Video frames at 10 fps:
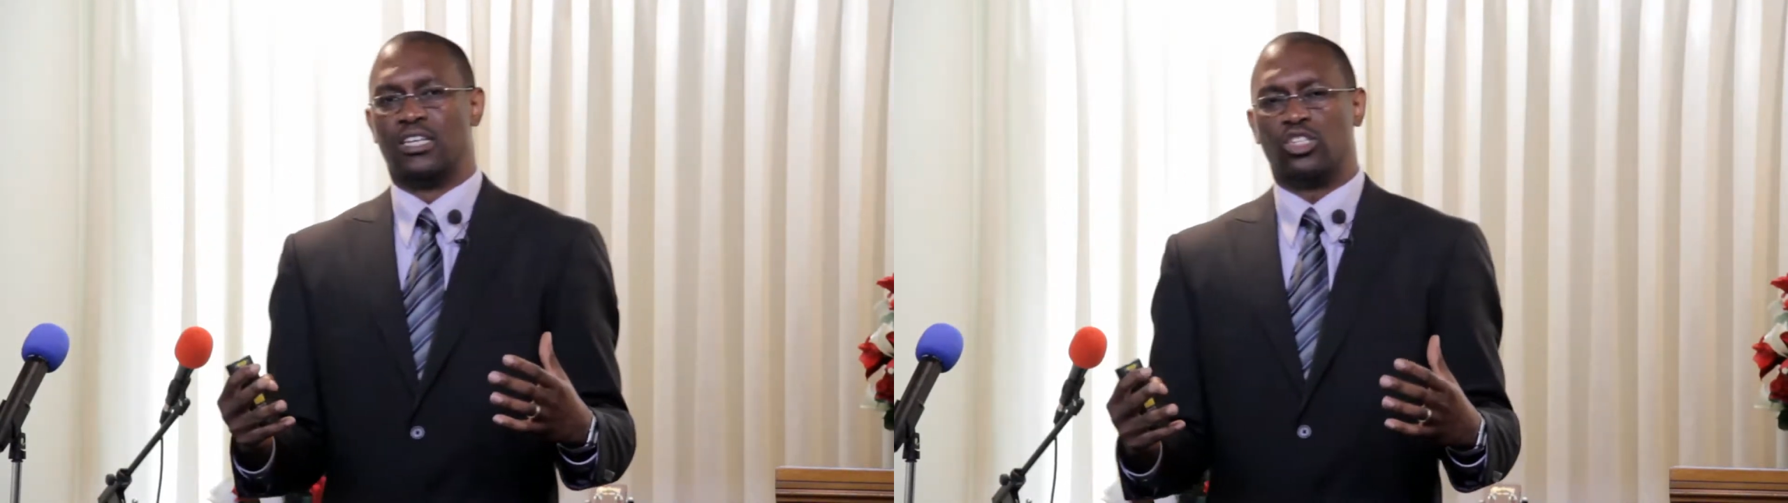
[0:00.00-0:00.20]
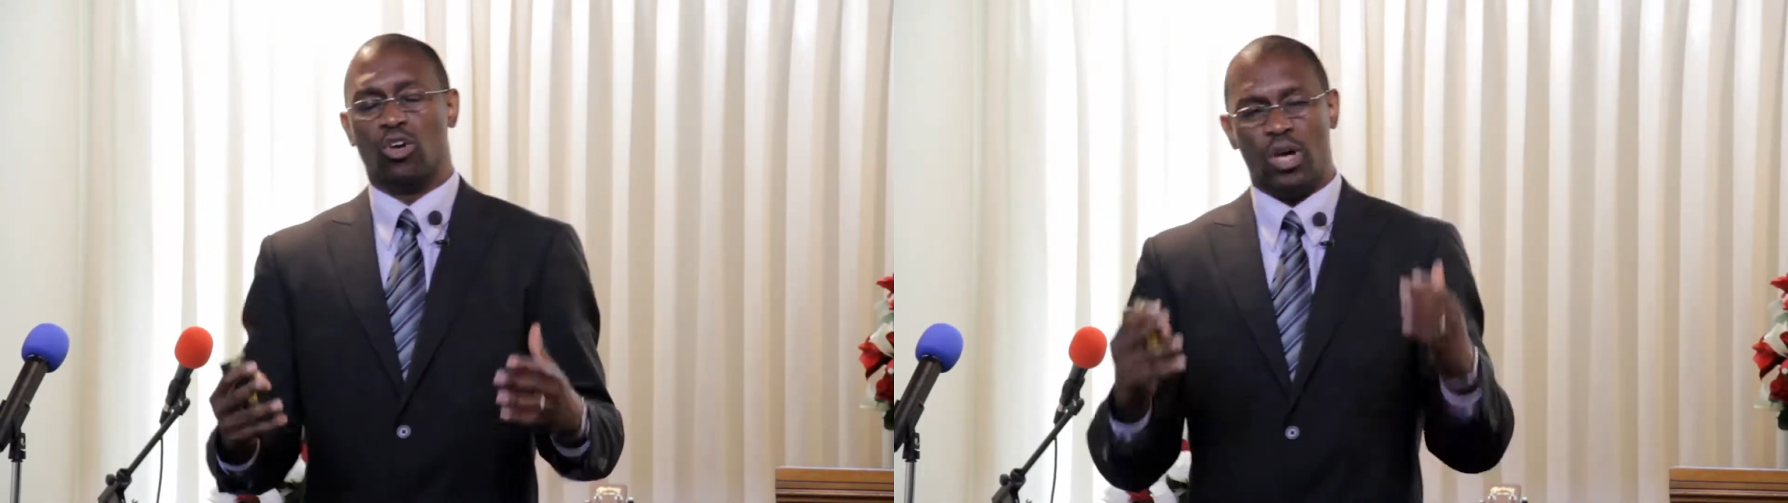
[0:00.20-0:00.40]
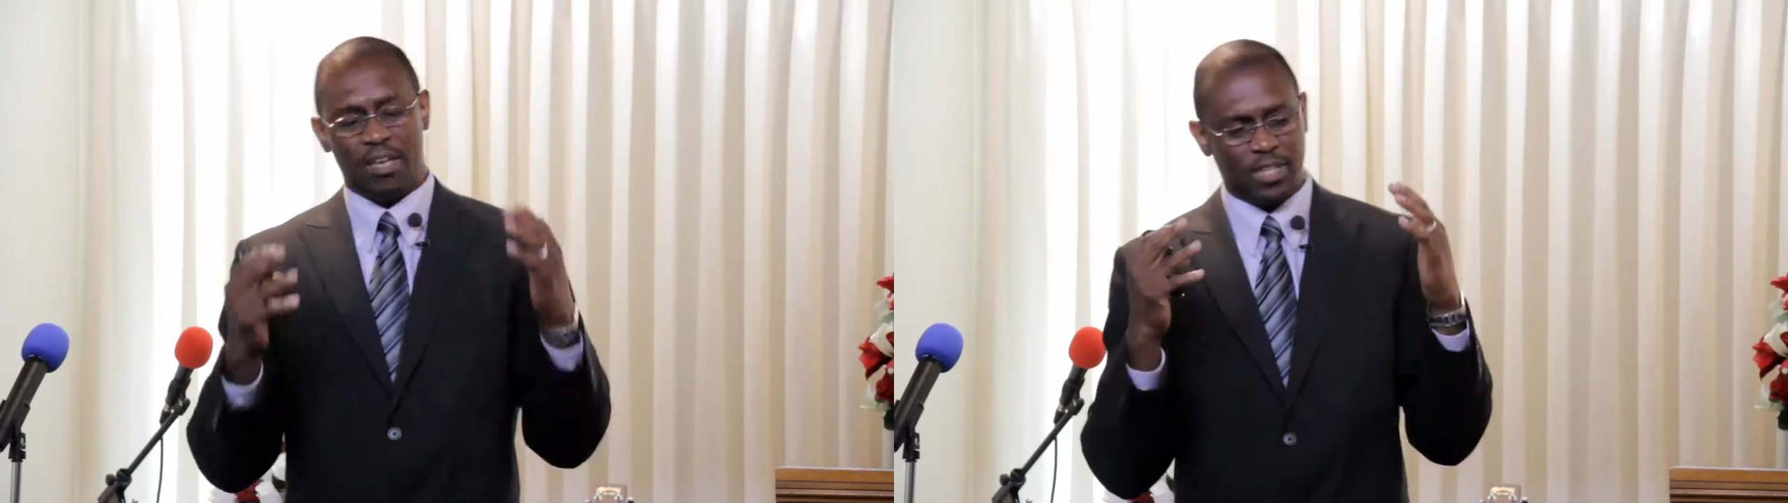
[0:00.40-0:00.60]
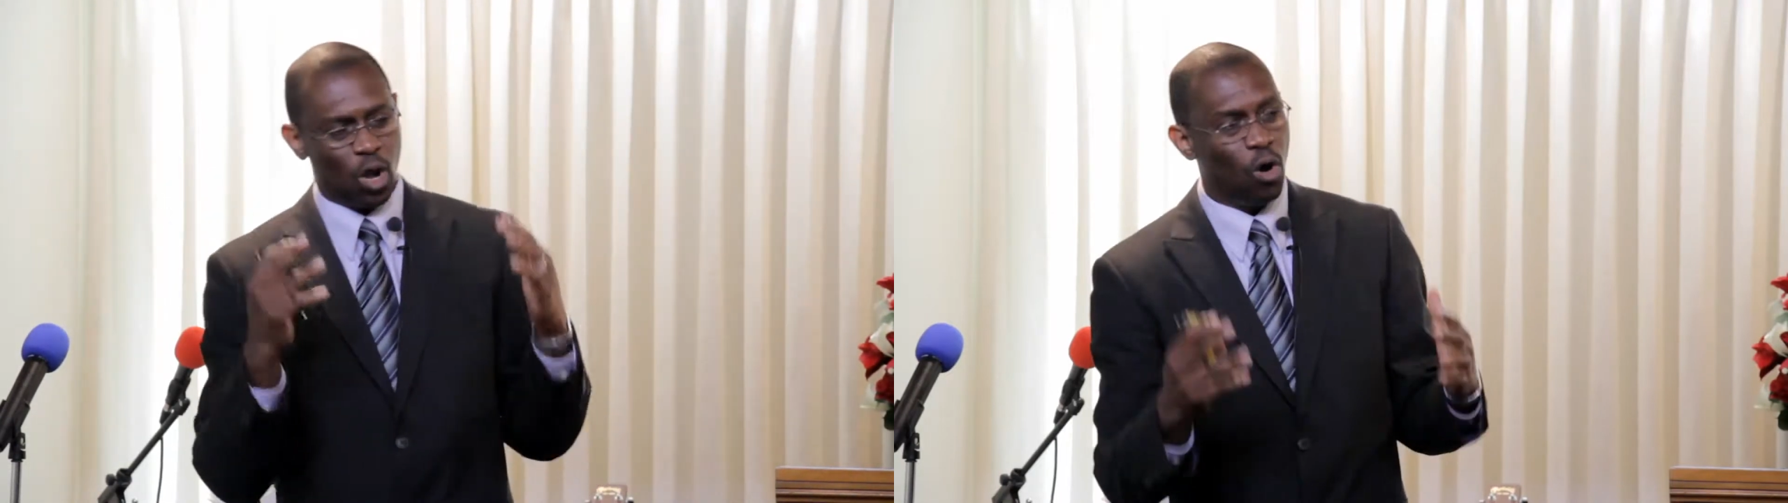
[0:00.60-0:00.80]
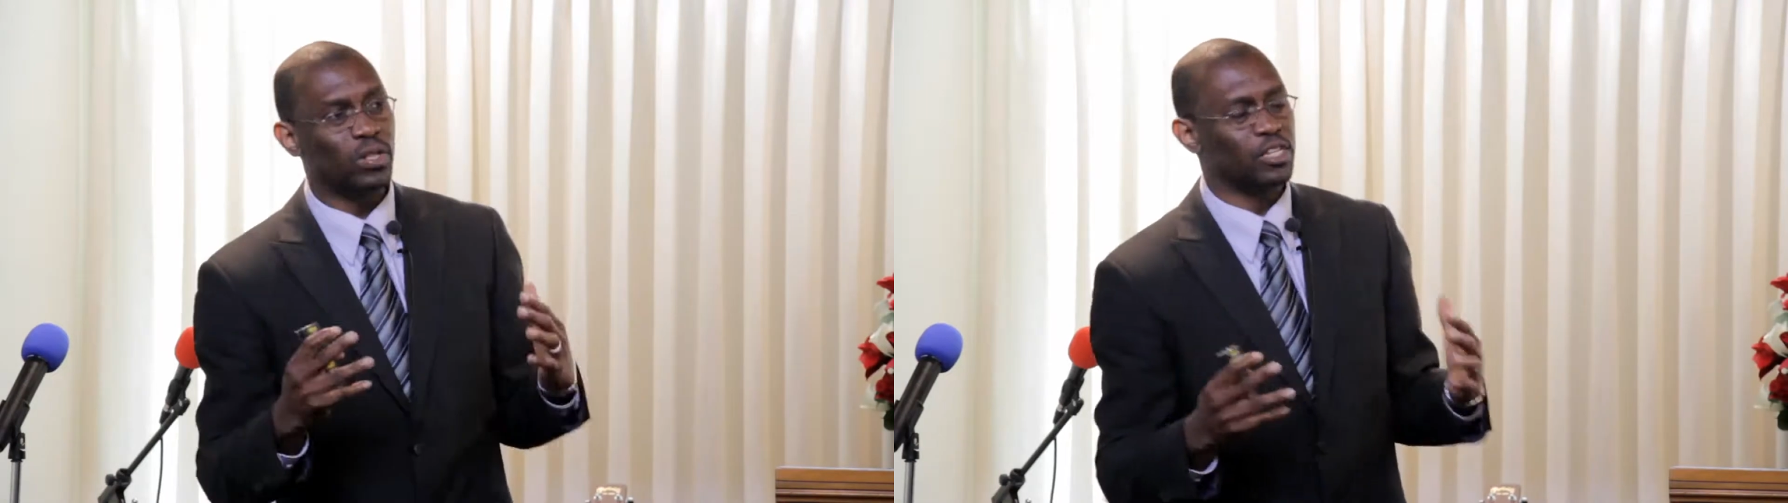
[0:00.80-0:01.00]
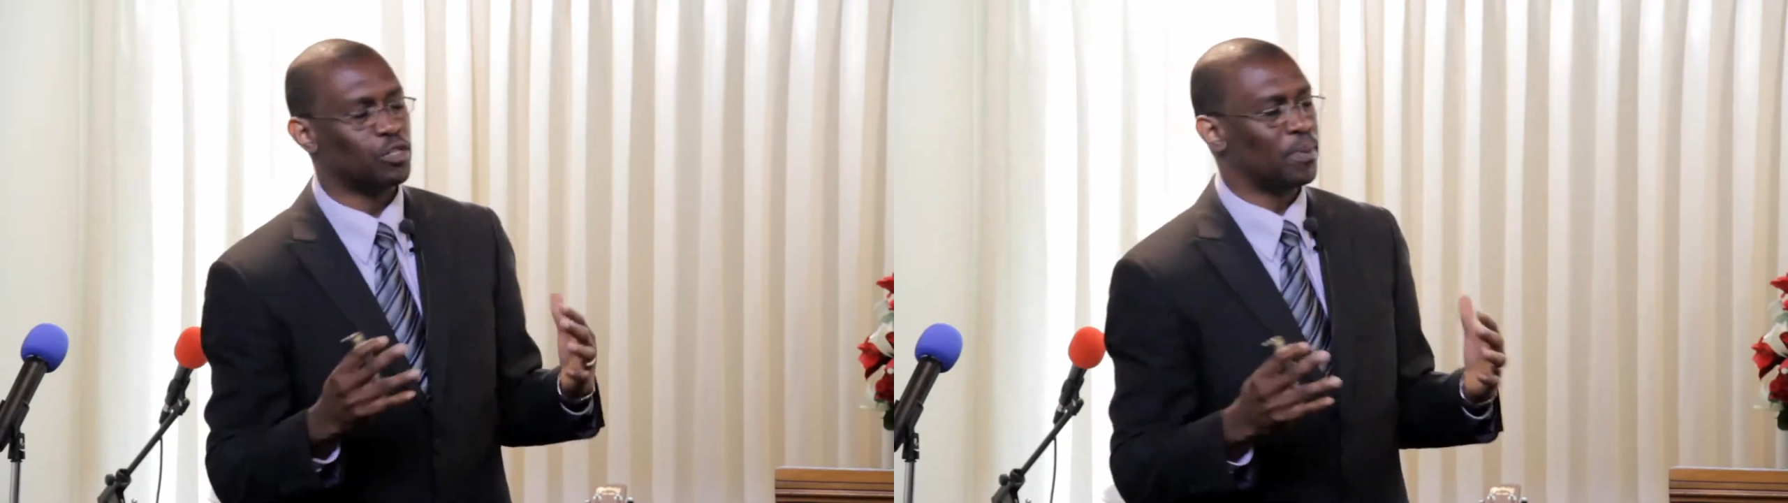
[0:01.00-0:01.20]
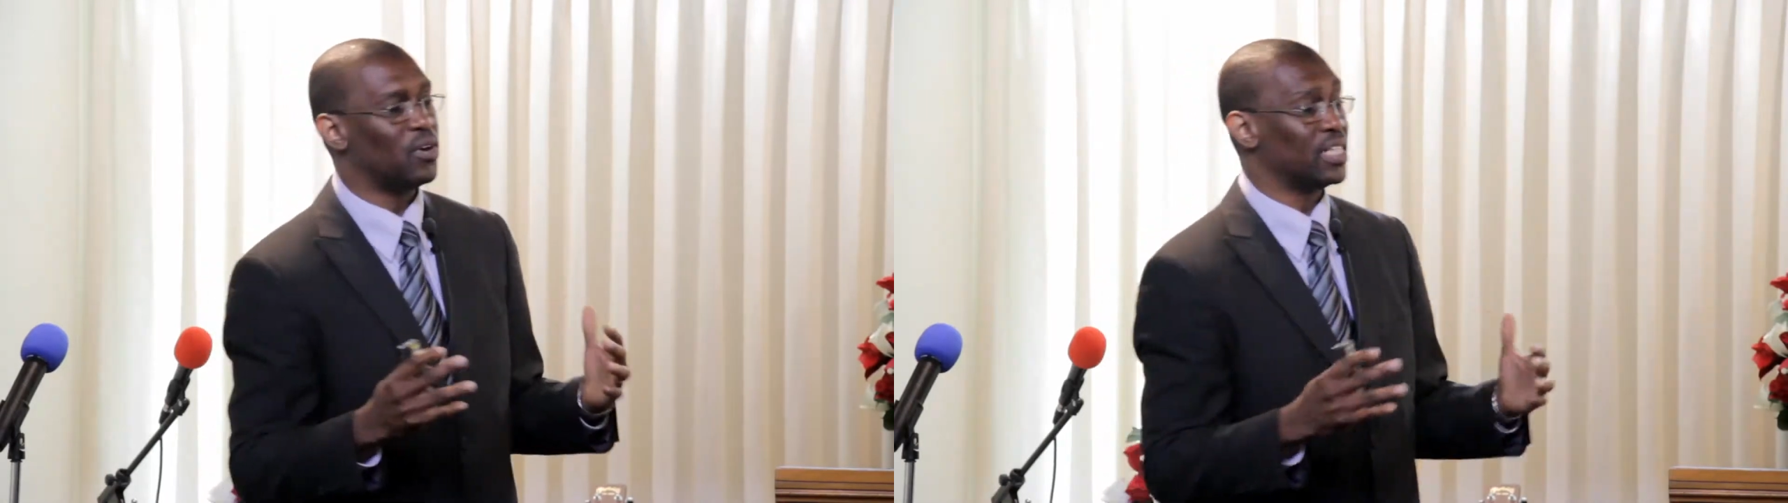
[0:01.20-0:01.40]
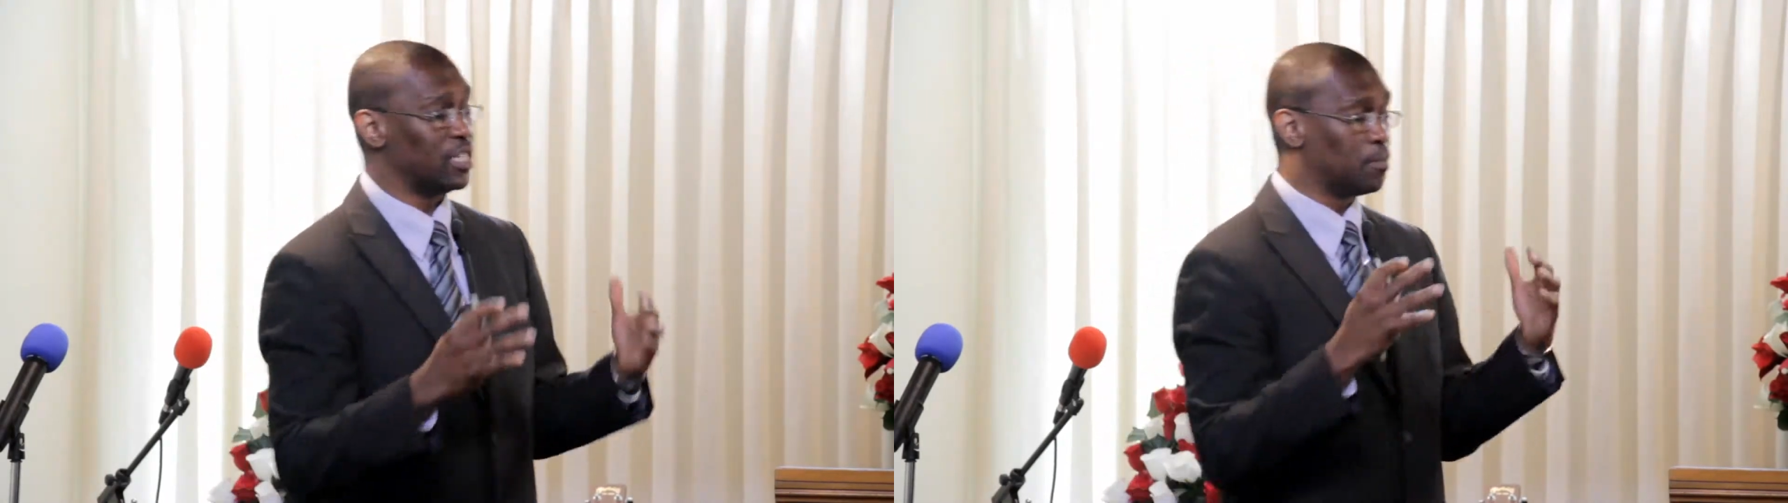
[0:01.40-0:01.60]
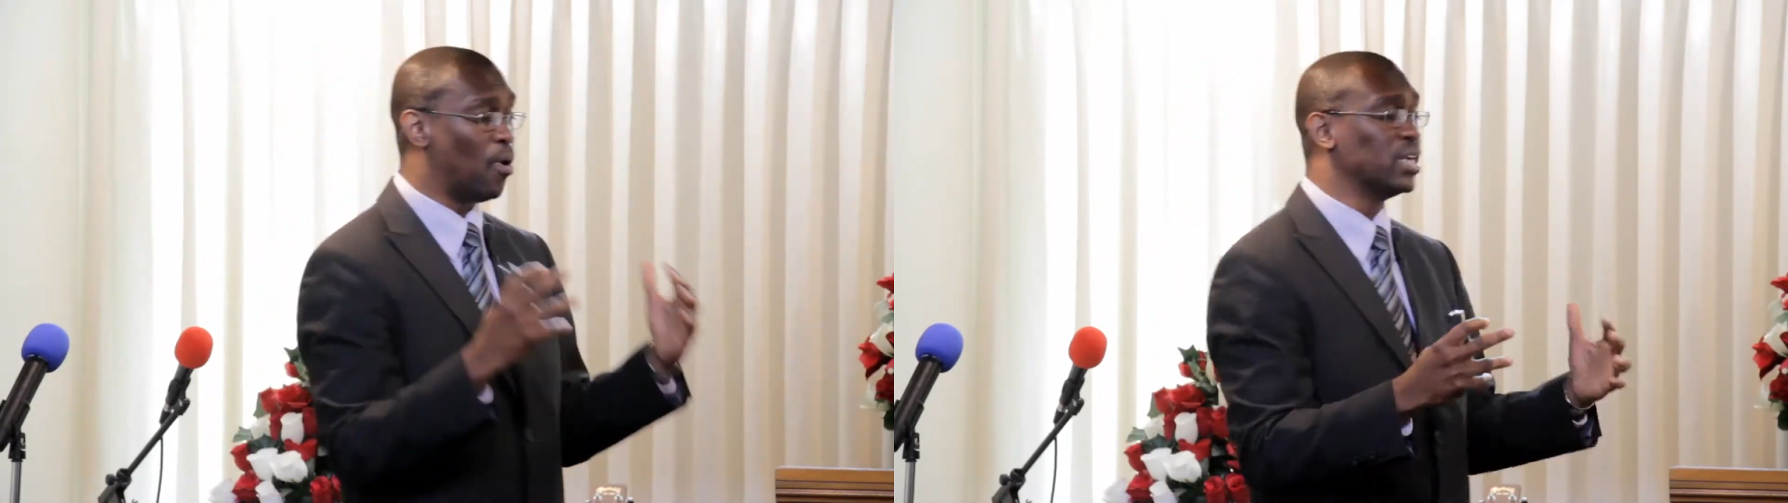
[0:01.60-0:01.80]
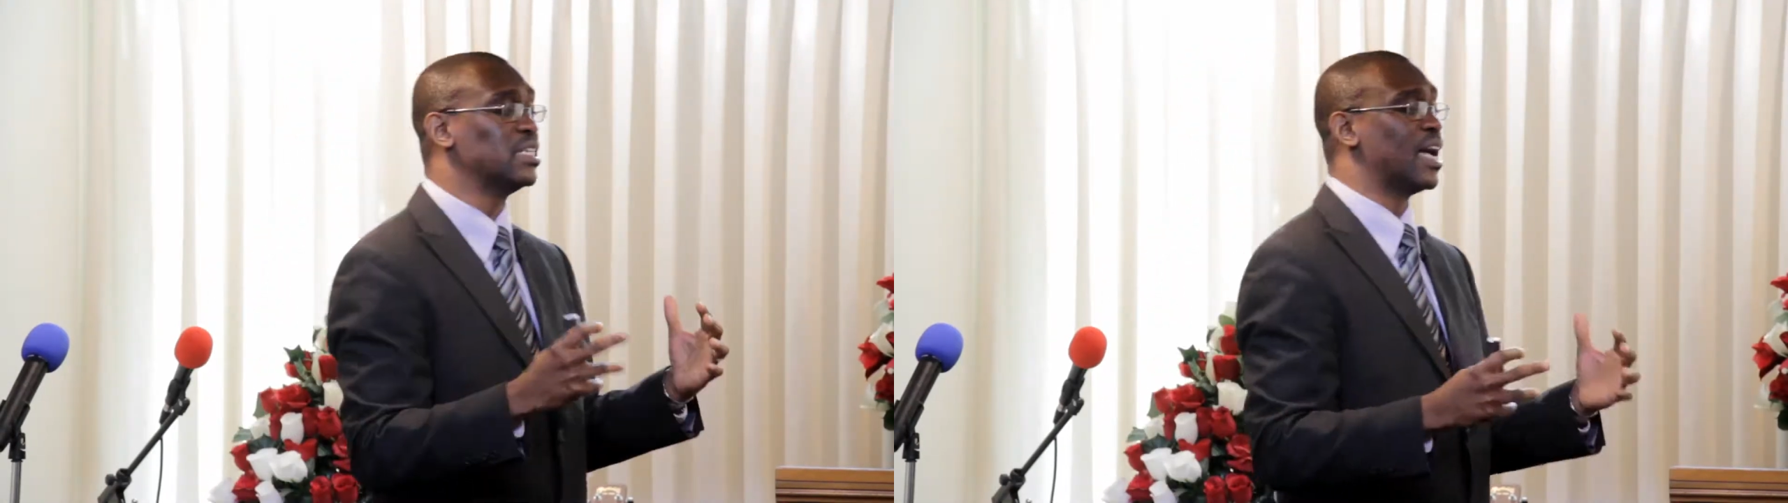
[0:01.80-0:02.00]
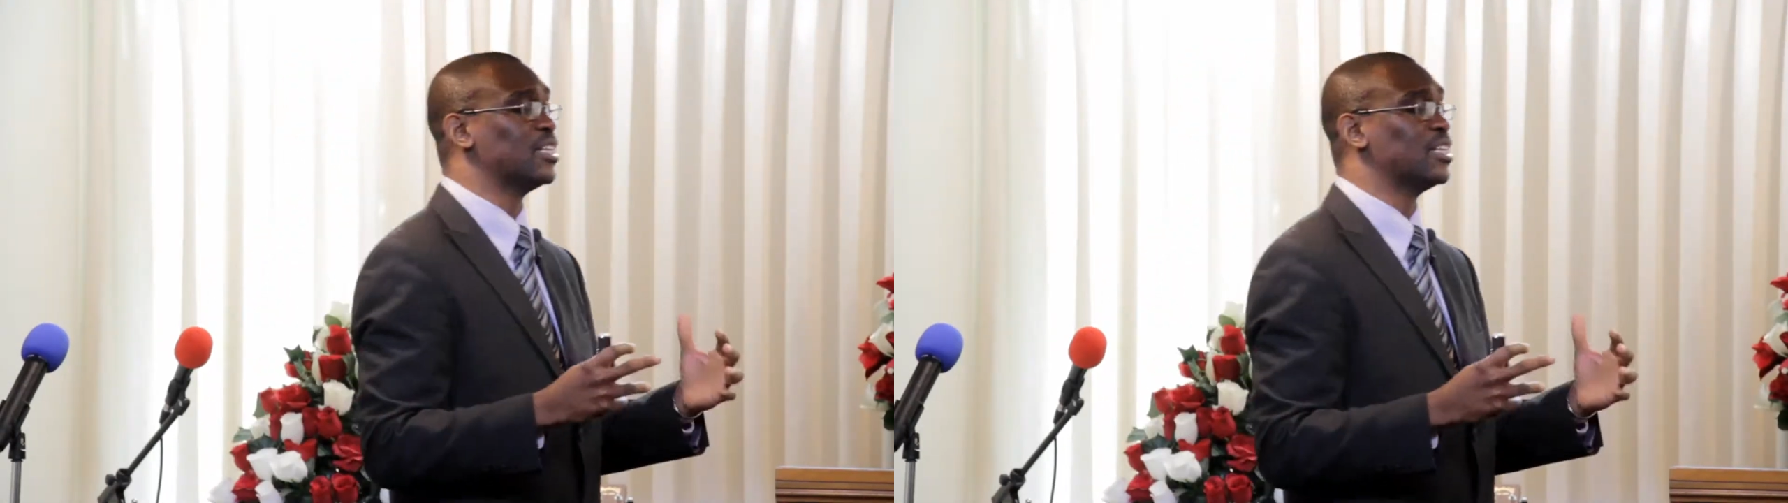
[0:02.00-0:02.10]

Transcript: So if the Holy Spirit is pointing